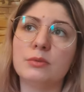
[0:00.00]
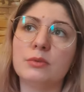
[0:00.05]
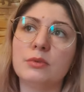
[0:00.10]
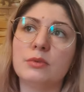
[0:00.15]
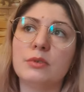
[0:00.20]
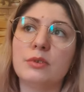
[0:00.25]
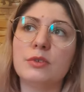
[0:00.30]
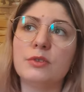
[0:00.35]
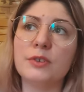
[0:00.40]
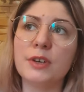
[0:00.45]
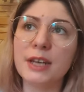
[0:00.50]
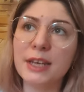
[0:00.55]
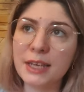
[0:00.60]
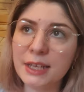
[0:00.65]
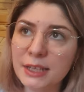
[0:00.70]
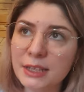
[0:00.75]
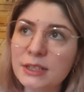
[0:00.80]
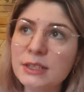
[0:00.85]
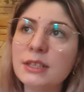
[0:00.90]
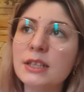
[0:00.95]

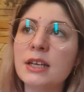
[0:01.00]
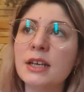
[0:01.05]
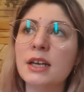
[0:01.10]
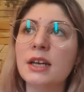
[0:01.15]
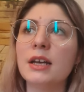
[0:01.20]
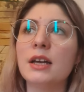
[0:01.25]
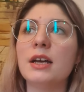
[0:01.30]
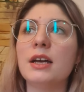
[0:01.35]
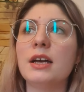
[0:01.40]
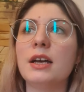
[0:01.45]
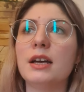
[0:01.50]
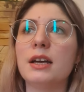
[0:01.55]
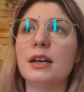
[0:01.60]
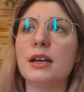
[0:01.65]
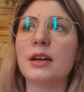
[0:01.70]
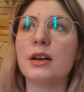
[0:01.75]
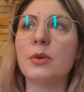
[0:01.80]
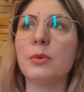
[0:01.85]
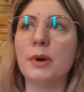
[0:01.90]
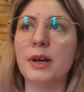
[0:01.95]
read
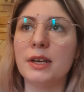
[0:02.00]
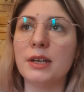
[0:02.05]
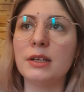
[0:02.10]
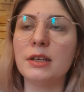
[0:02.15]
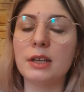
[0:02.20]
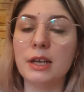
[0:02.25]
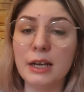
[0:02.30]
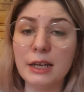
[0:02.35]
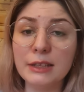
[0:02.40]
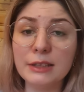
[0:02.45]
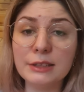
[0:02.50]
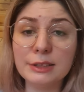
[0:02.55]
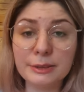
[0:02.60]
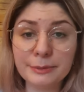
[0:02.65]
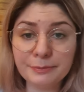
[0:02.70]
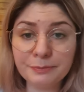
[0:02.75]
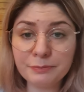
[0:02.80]
quite a lot.